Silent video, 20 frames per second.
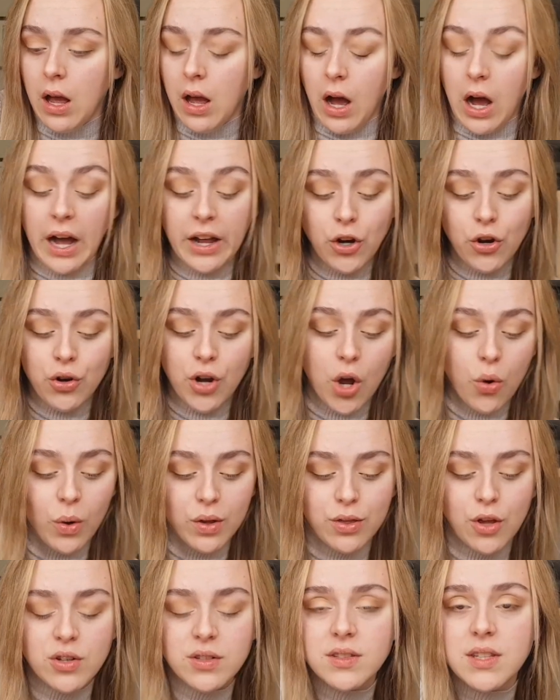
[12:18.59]
I don't know what
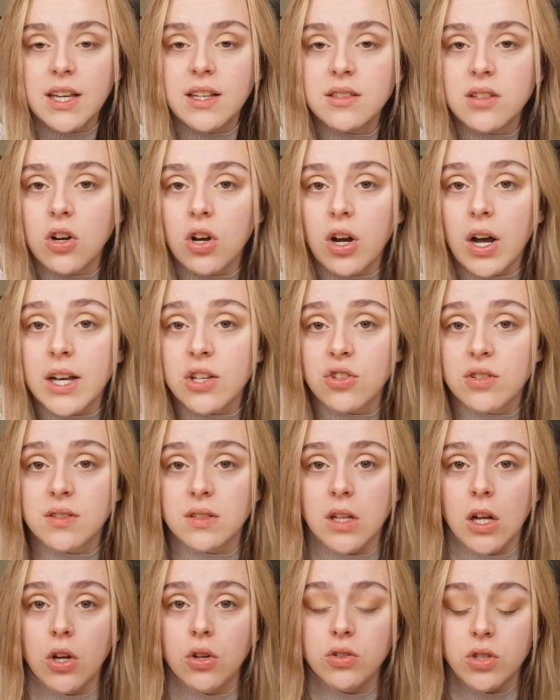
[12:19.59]
those things are. I just
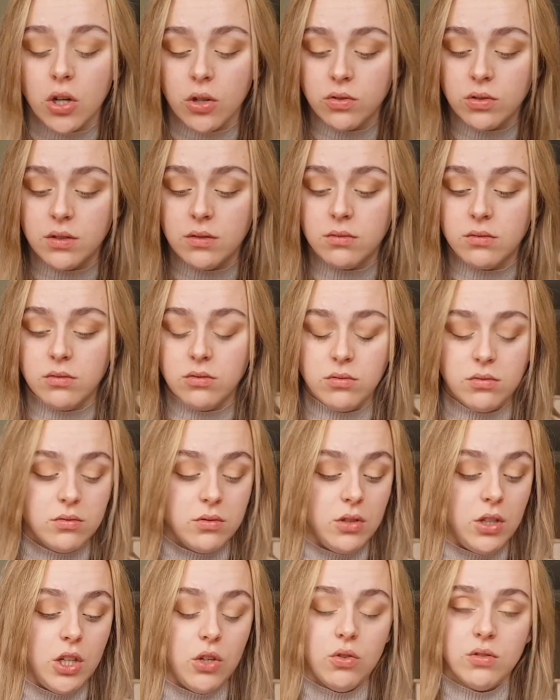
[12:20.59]
know don't
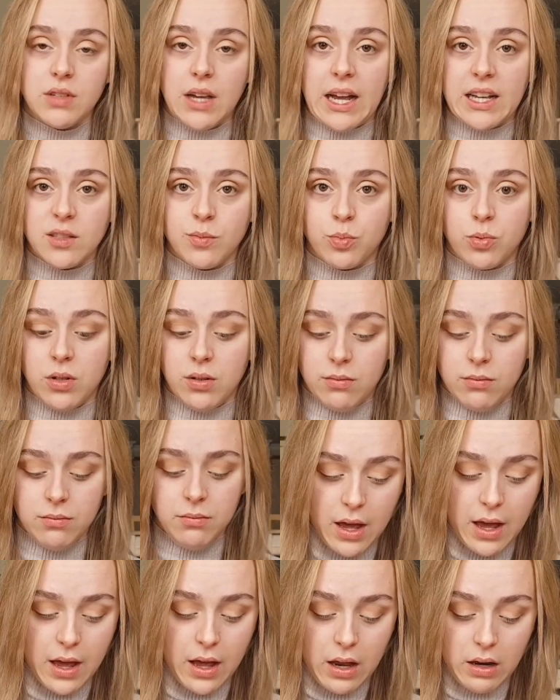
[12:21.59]
use aspirin.
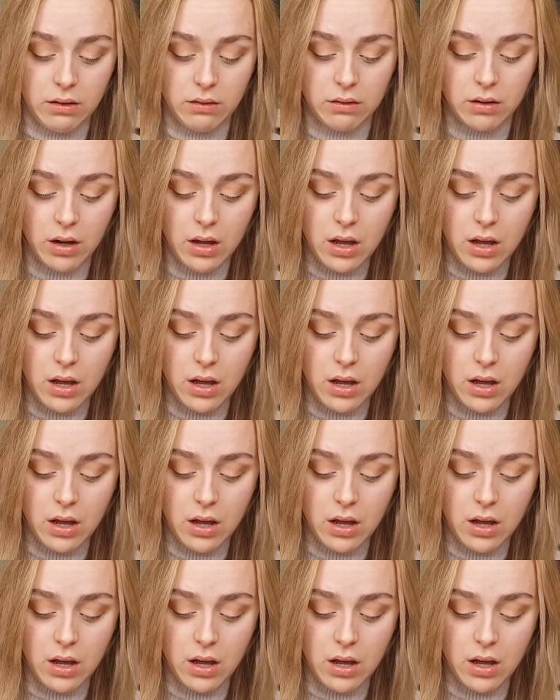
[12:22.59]
And